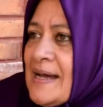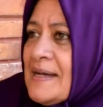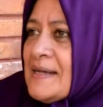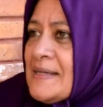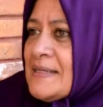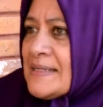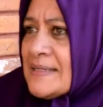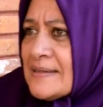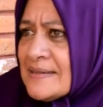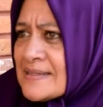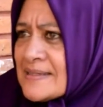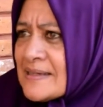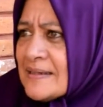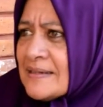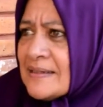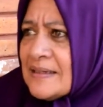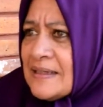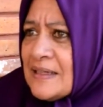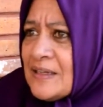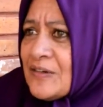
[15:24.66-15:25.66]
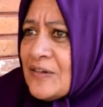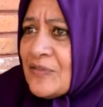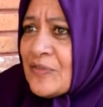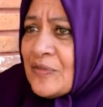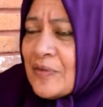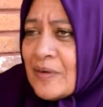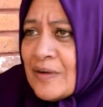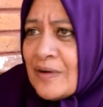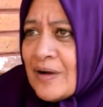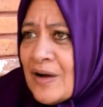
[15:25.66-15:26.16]
And yes, I have,
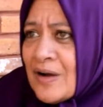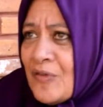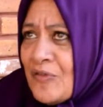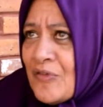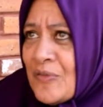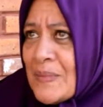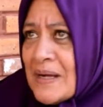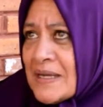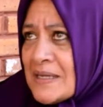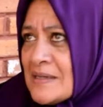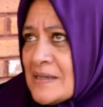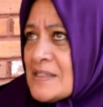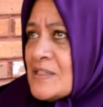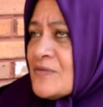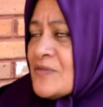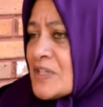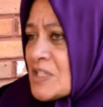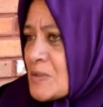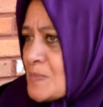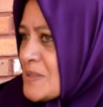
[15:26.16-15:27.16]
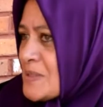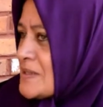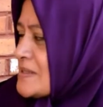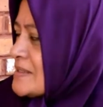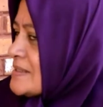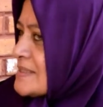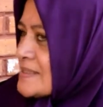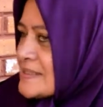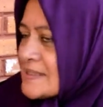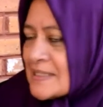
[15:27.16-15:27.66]
over my years of
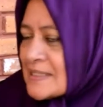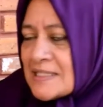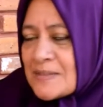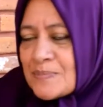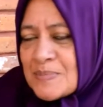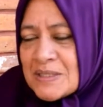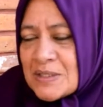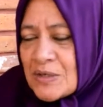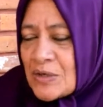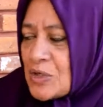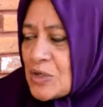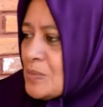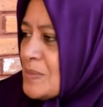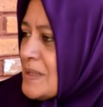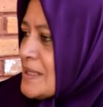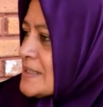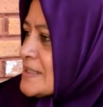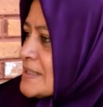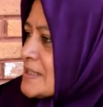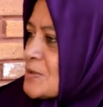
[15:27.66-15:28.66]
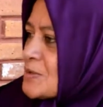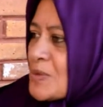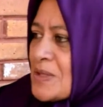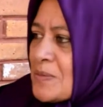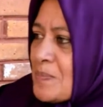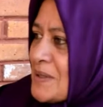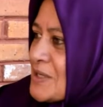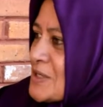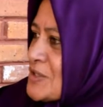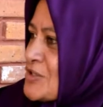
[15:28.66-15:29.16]
experience, it has been documented
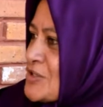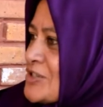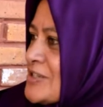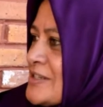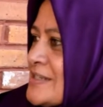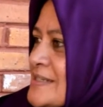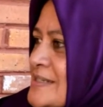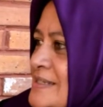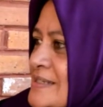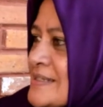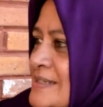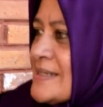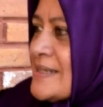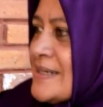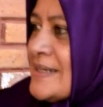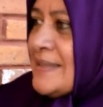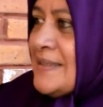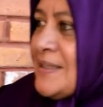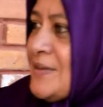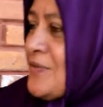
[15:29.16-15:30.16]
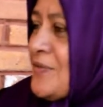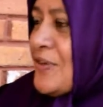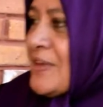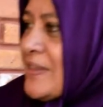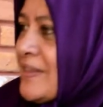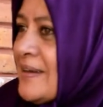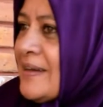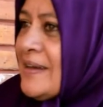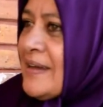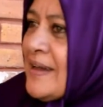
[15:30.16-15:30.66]
with pictures and
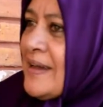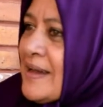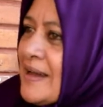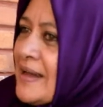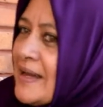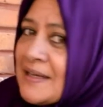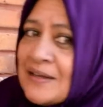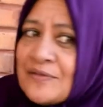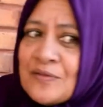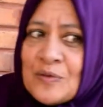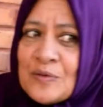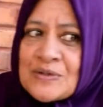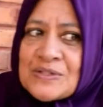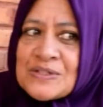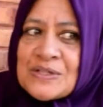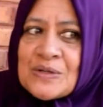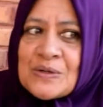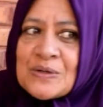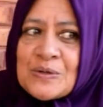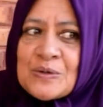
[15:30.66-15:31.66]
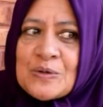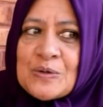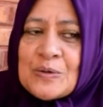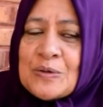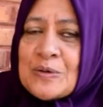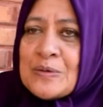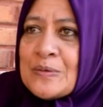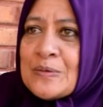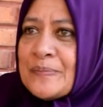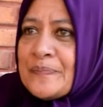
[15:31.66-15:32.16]
everything. And I've
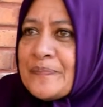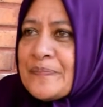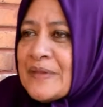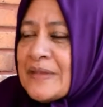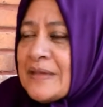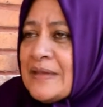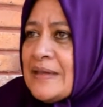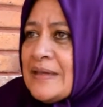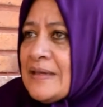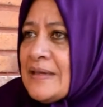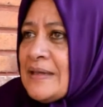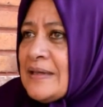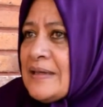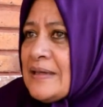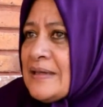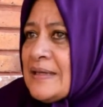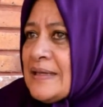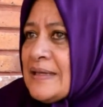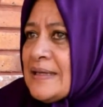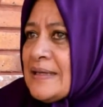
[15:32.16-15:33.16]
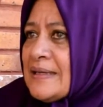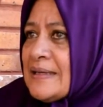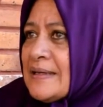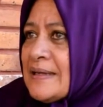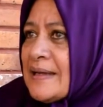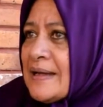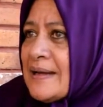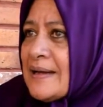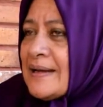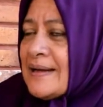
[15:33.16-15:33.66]
also,
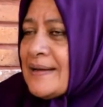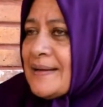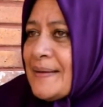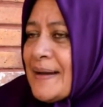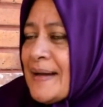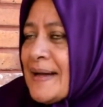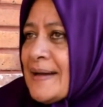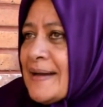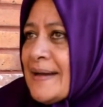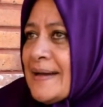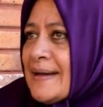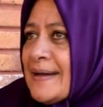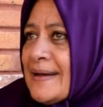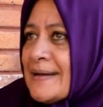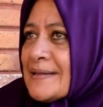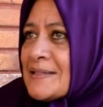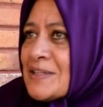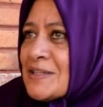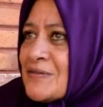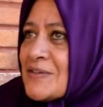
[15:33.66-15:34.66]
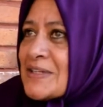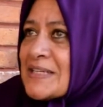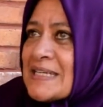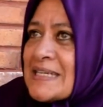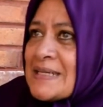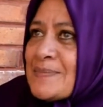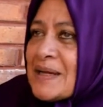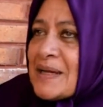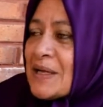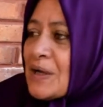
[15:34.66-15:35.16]
the
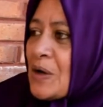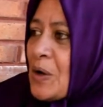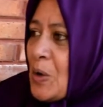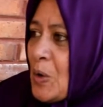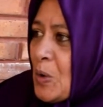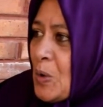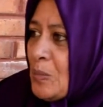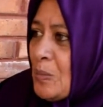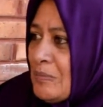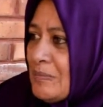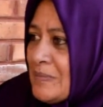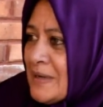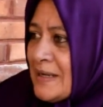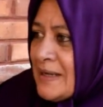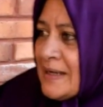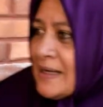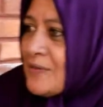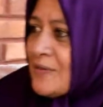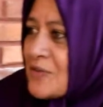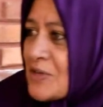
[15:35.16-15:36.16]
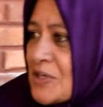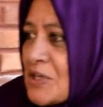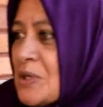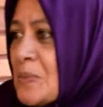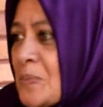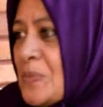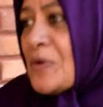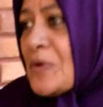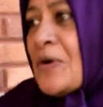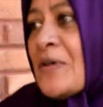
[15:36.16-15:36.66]
activity back home, I've
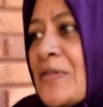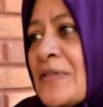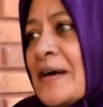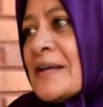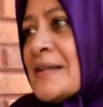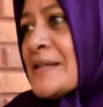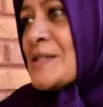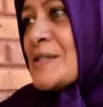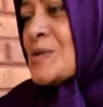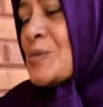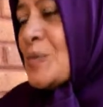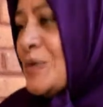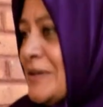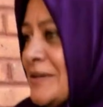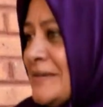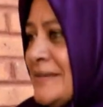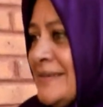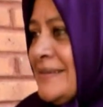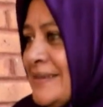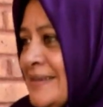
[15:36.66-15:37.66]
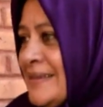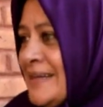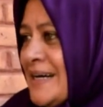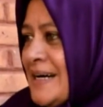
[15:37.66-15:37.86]
written a book on that as well.